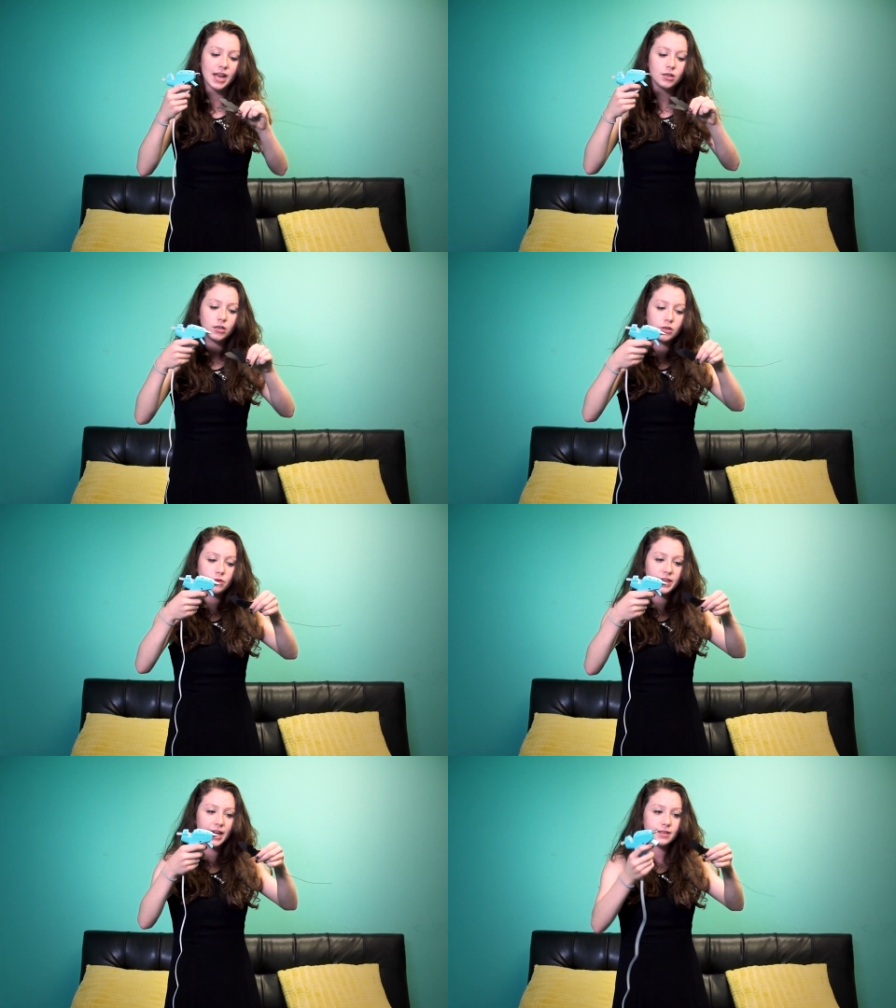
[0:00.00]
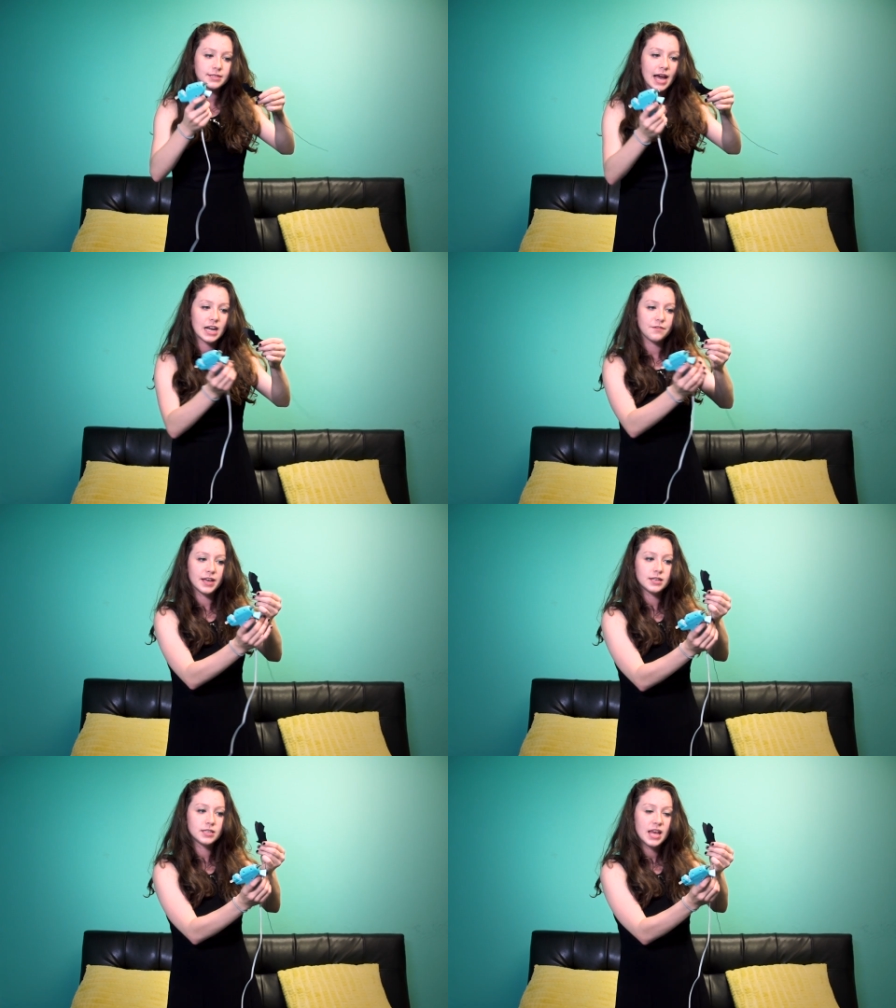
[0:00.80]
and glue the inside of
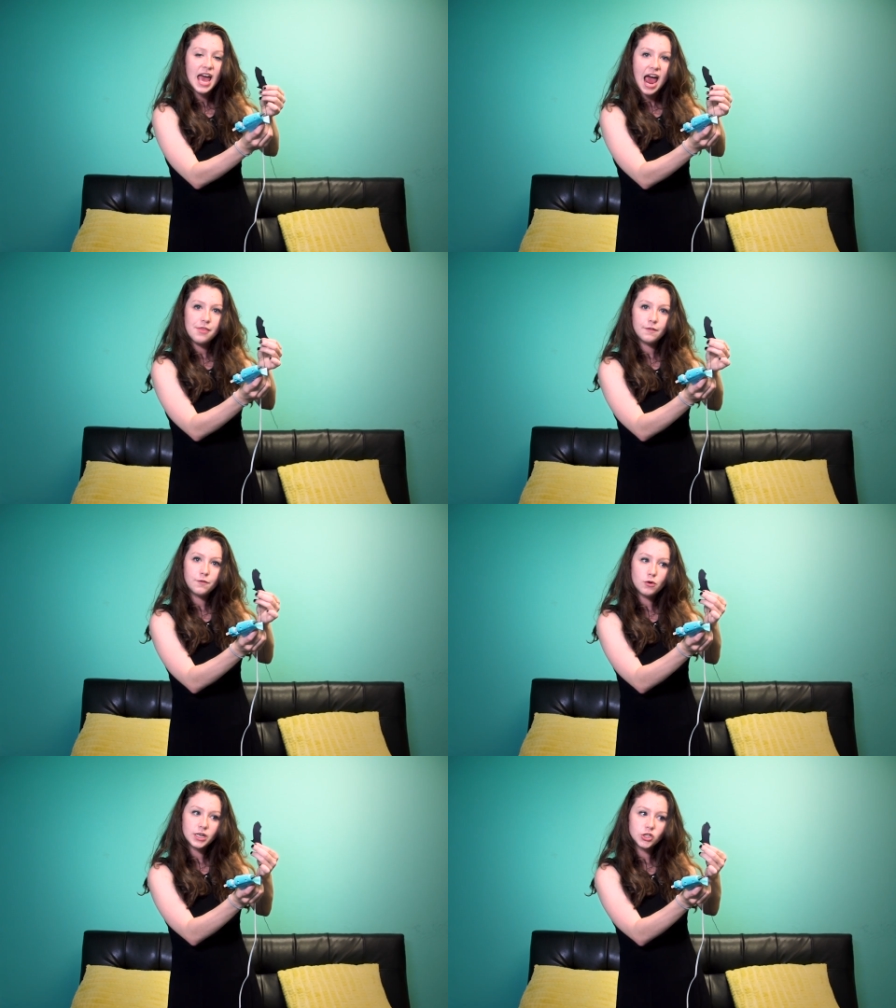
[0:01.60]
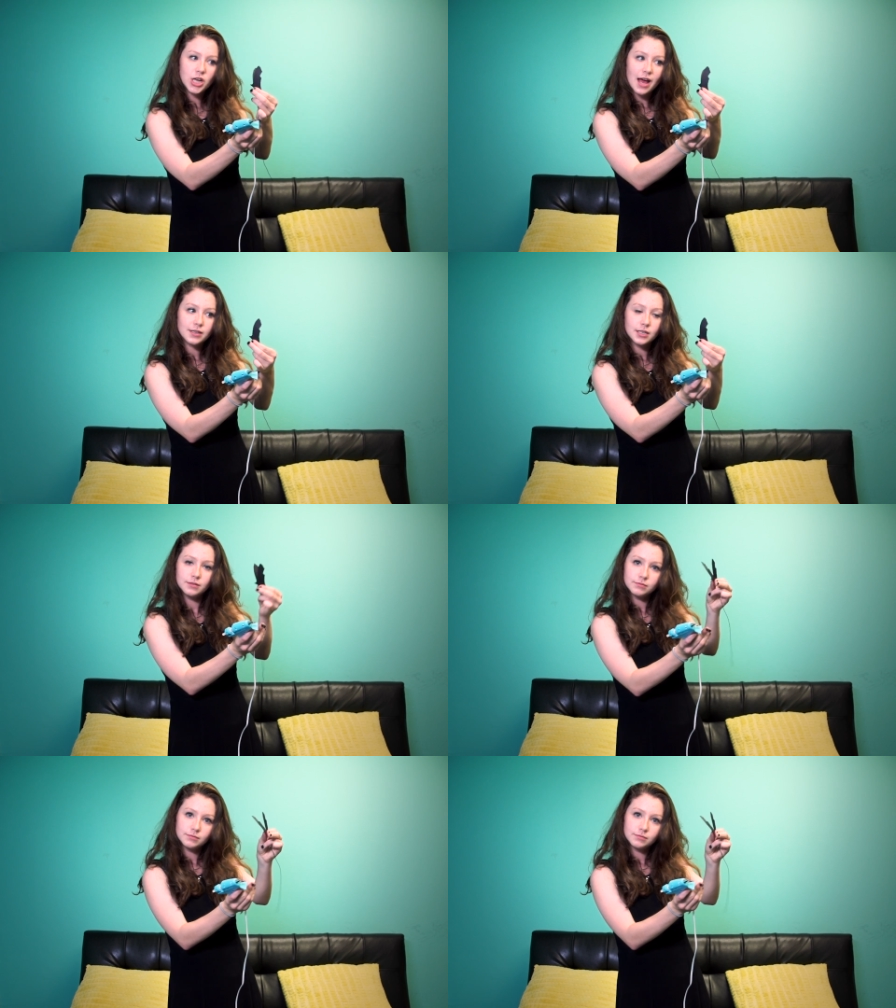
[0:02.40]
it and then fold it shut.